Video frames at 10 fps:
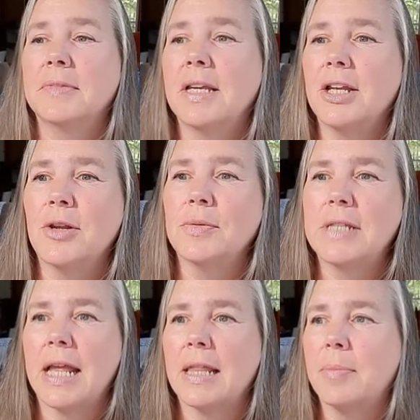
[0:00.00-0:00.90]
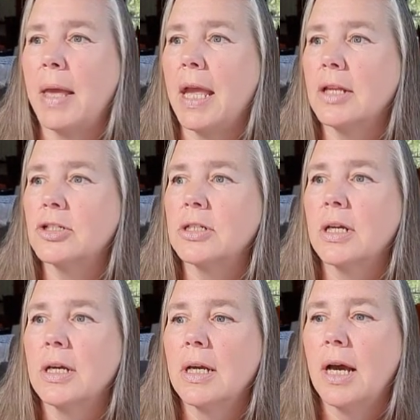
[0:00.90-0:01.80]
daily page
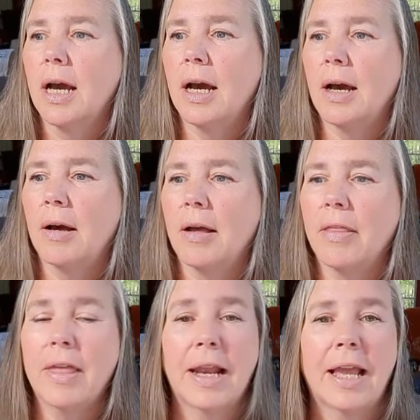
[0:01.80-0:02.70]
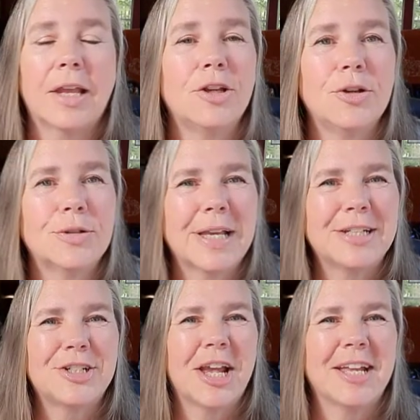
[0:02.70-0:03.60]
that I can use and
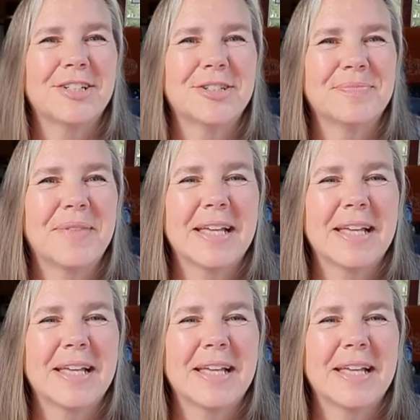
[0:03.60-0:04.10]
change